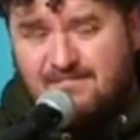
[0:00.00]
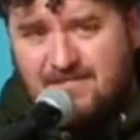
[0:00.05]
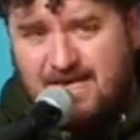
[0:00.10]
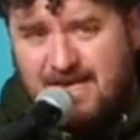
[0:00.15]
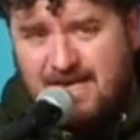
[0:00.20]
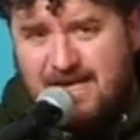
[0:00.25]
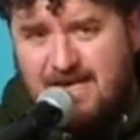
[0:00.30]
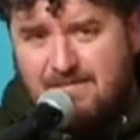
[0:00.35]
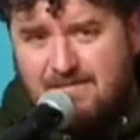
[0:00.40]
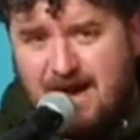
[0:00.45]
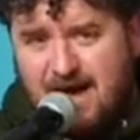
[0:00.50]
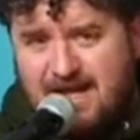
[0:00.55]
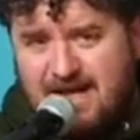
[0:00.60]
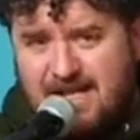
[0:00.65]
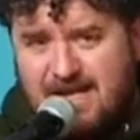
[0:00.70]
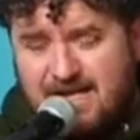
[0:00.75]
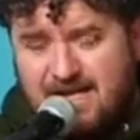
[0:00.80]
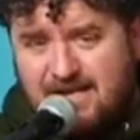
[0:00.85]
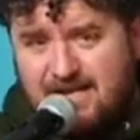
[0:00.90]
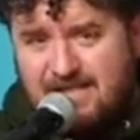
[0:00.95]
E minor,
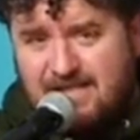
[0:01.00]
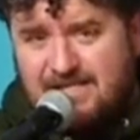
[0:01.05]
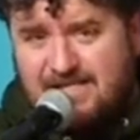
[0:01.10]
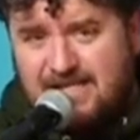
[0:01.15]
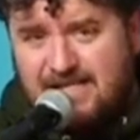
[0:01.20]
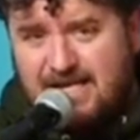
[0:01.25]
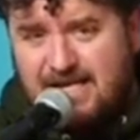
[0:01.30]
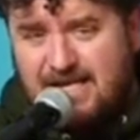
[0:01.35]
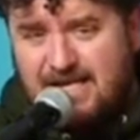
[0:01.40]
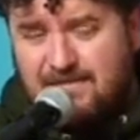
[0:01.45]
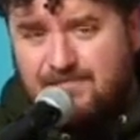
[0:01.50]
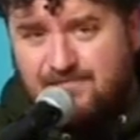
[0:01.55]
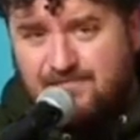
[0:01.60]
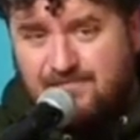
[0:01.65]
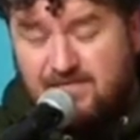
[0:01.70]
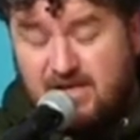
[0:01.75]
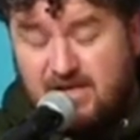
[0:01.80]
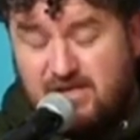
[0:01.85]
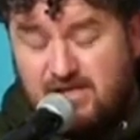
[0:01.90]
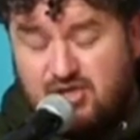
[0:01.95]
D,
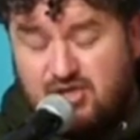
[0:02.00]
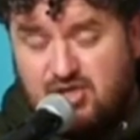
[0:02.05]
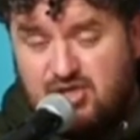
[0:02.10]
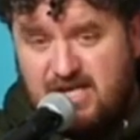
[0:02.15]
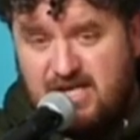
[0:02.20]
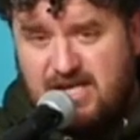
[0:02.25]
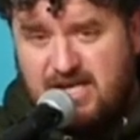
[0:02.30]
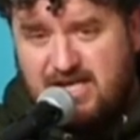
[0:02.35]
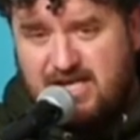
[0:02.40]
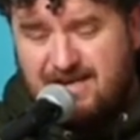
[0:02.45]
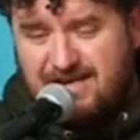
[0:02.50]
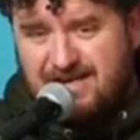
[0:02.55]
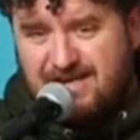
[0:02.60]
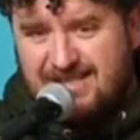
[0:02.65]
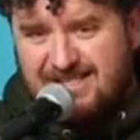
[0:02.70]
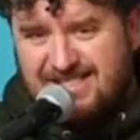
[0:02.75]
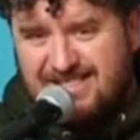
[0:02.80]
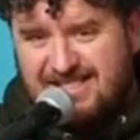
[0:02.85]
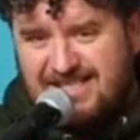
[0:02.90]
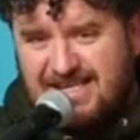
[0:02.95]
G,
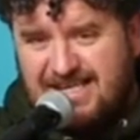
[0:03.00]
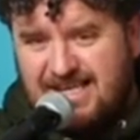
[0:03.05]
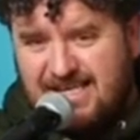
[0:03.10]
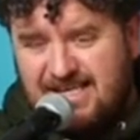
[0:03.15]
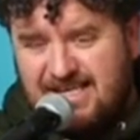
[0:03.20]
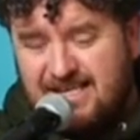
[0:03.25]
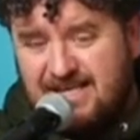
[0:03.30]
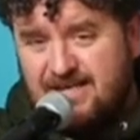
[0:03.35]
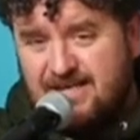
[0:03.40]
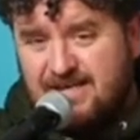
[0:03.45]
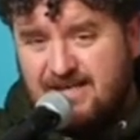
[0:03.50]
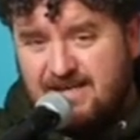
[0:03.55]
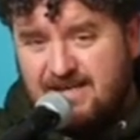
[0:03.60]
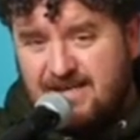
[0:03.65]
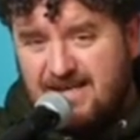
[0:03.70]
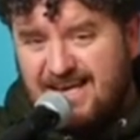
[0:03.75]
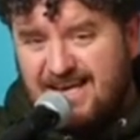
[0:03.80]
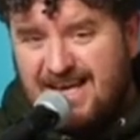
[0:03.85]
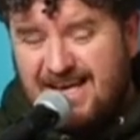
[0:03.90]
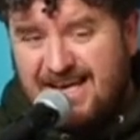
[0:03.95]
D,
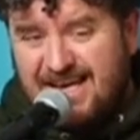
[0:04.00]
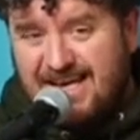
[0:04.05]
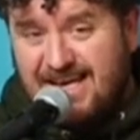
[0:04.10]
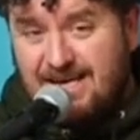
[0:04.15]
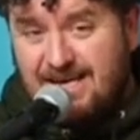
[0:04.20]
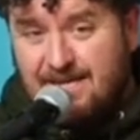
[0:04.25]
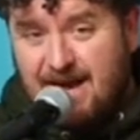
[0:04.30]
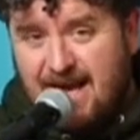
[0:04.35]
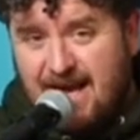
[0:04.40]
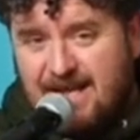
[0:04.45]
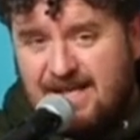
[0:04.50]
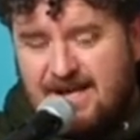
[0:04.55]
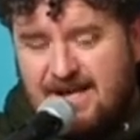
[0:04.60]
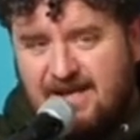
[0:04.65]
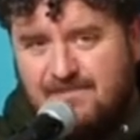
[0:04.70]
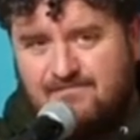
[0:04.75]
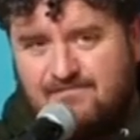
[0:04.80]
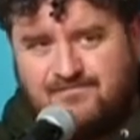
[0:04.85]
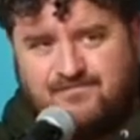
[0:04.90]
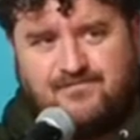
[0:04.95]
E minor.
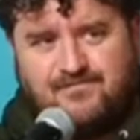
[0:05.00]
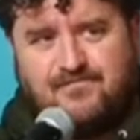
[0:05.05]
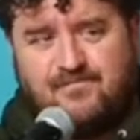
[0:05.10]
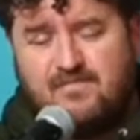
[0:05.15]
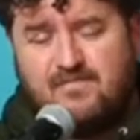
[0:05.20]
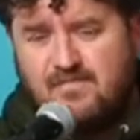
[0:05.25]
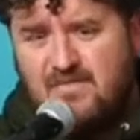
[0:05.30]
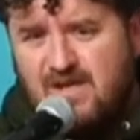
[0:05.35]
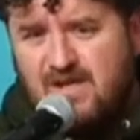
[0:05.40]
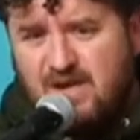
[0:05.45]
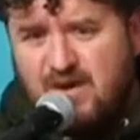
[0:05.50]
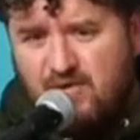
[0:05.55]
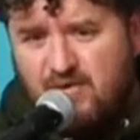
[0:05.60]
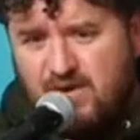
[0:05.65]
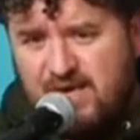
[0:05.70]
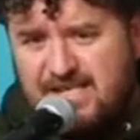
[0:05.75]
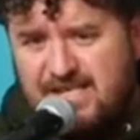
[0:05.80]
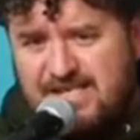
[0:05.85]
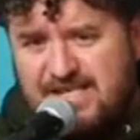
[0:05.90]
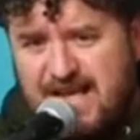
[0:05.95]

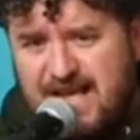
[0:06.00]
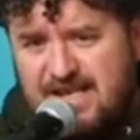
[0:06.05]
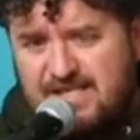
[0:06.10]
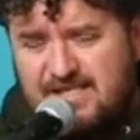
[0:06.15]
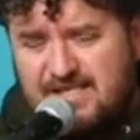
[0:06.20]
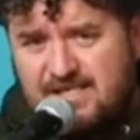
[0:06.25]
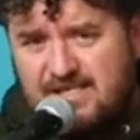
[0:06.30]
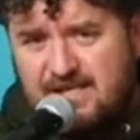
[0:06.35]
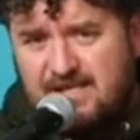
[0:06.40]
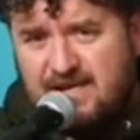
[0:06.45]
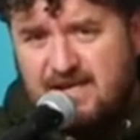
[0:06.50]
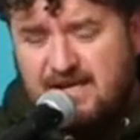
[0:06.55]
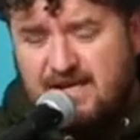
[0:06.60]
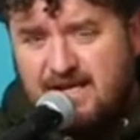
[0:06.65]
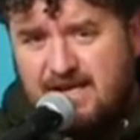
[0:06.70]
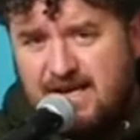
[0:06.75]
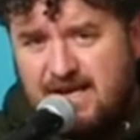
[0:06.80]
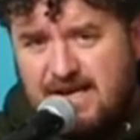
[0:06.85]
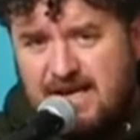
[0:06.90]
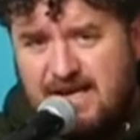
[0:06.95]
Resets.
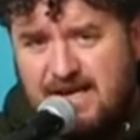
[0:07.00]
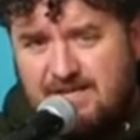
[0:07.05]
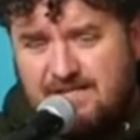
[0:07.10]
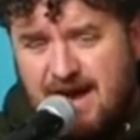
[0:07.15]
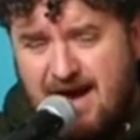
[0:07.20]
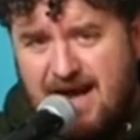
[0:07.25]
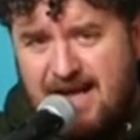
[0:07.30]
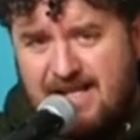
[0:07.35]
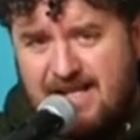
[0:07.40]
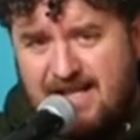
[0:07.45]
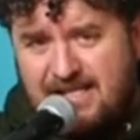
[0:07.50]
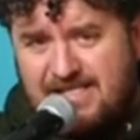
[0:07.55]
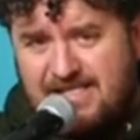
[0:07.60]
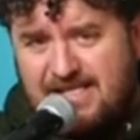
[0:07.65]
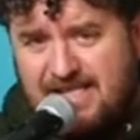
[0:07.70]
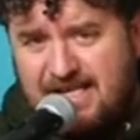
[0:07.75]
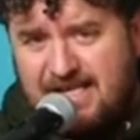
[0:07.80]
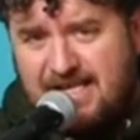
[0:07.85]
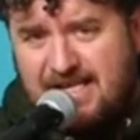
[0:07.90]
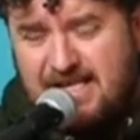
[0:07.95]
E minor,
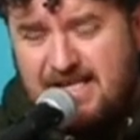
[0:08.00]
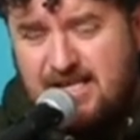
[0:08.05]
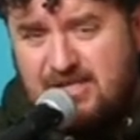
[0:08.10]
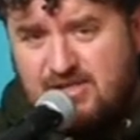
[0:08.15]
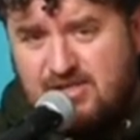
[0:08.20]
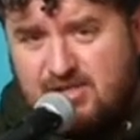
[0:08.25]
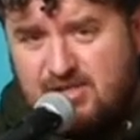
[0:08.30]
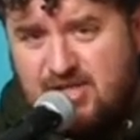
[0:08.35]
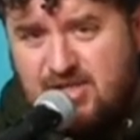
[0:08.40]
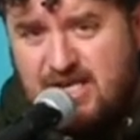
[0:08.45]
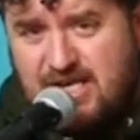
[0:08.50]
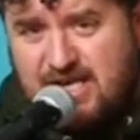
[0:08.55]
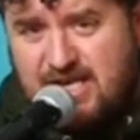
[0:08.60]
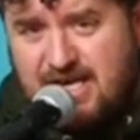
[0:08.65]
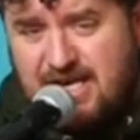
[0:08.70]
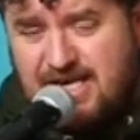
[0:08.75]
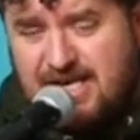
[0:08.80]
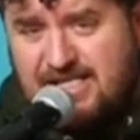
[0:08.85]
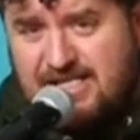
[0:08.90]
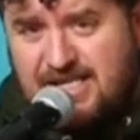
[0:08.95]
D, G,
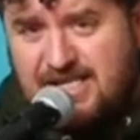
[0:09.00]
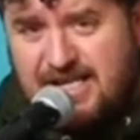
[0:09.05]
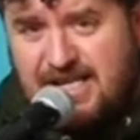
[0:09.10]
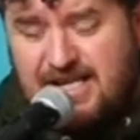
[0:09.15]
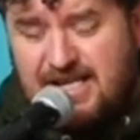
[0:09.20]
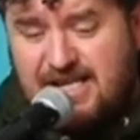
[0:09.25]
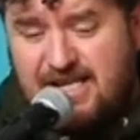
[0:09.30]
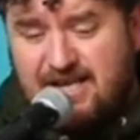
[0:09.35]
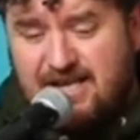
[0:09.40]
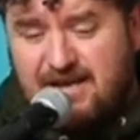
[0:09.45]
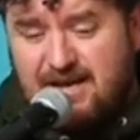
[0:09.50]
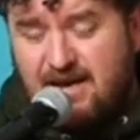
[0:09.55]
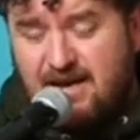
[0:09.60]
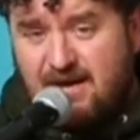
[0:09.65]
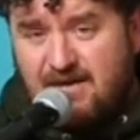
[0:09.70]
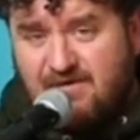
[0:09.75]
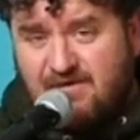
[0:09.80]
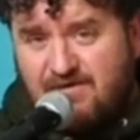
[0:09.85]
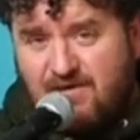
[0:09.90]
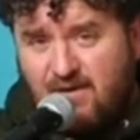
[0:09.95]
D.
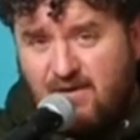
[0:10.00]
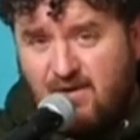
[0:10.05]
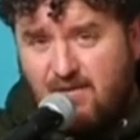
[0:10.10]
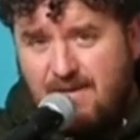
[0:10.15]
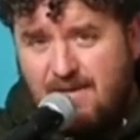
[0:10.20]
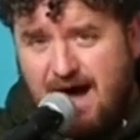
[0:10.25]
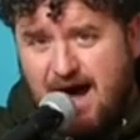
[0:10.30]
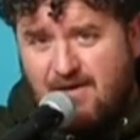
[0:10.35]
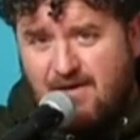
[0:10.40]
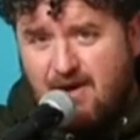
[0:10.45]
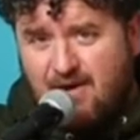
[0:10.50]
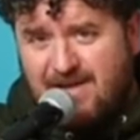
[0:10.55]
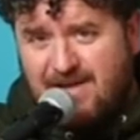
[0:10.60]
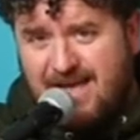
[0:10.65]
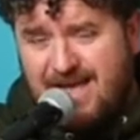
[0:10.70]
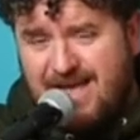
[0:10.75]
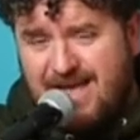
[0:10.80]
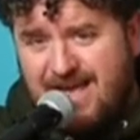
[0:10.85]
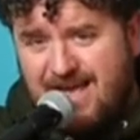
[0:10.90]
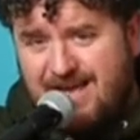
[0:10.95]
Full bar on
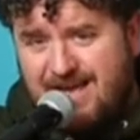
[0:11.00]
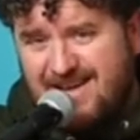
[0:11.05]
A.